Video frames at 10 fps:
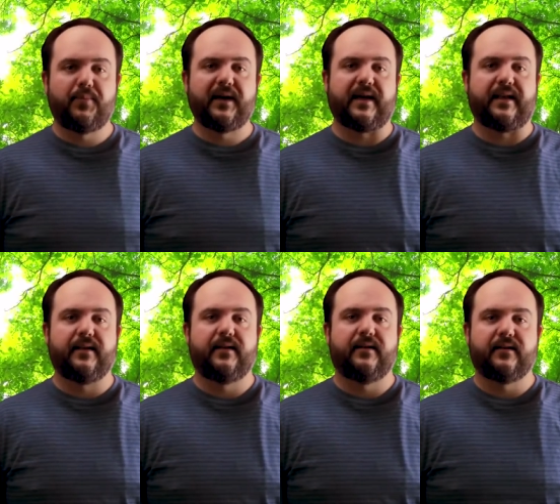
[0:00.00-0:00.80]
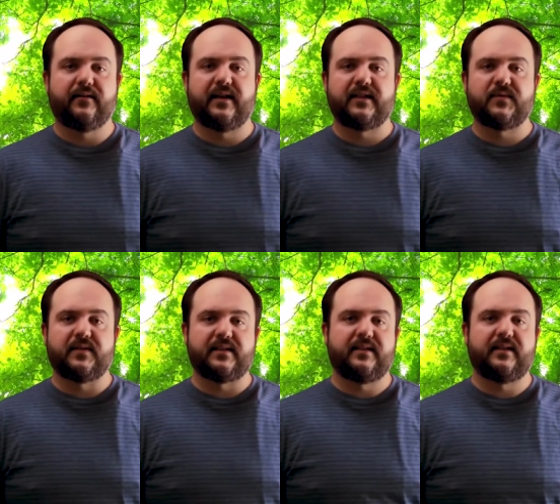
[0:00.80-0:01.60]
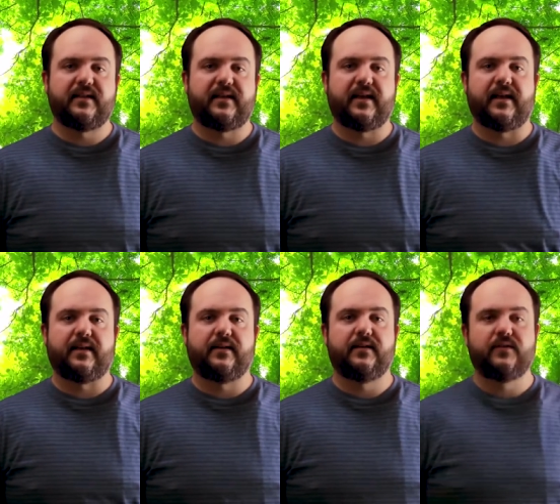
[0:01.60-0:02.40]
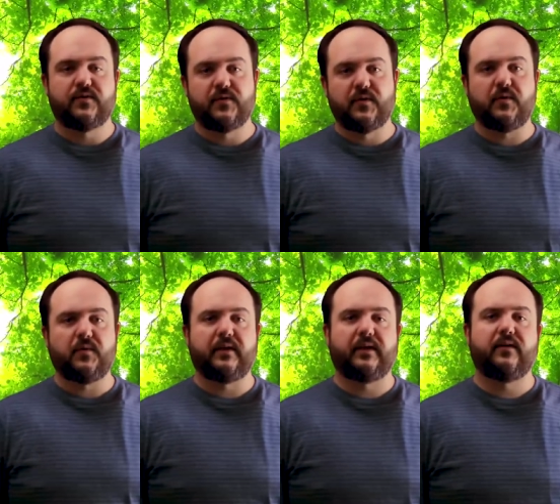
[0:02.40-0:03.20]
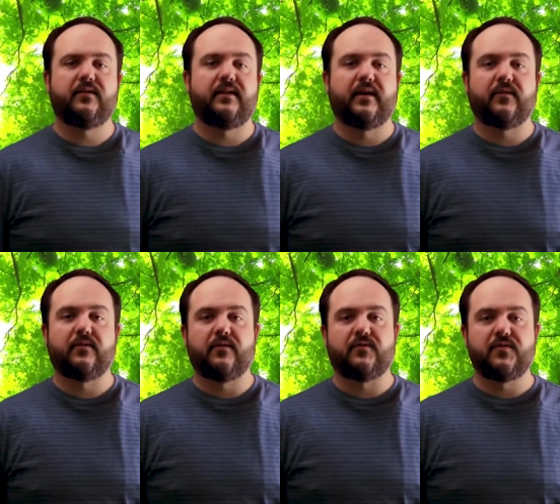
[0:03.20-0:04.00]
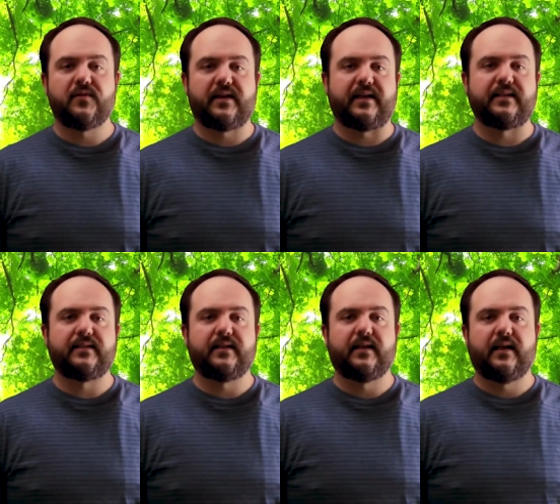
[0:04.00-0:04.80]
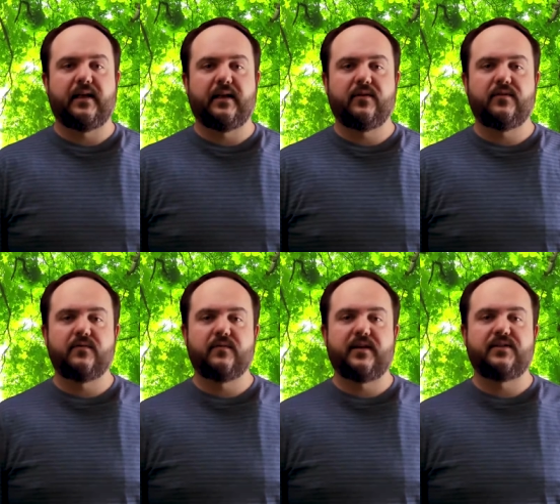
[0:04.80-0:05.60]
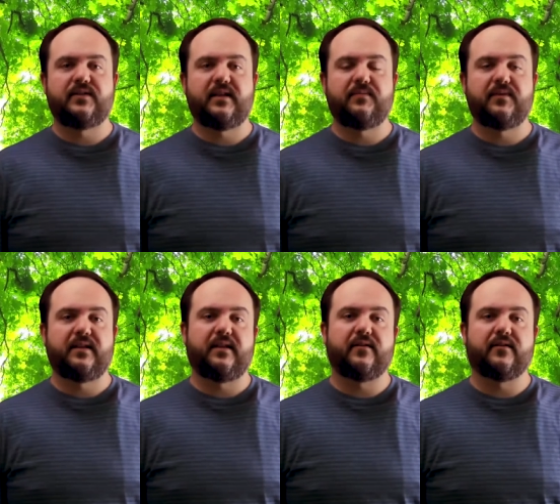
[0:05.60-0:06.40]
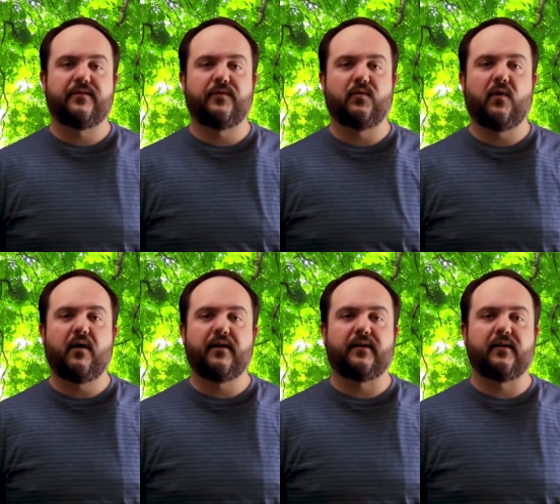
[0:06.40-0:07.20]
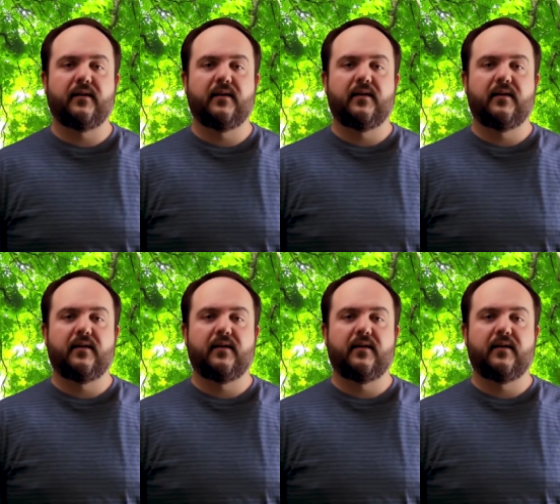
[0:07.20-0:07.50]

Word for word: But grass wasn't done yet. True, it couldn't outgrow trees, it couldn't reach deep into the earth for water,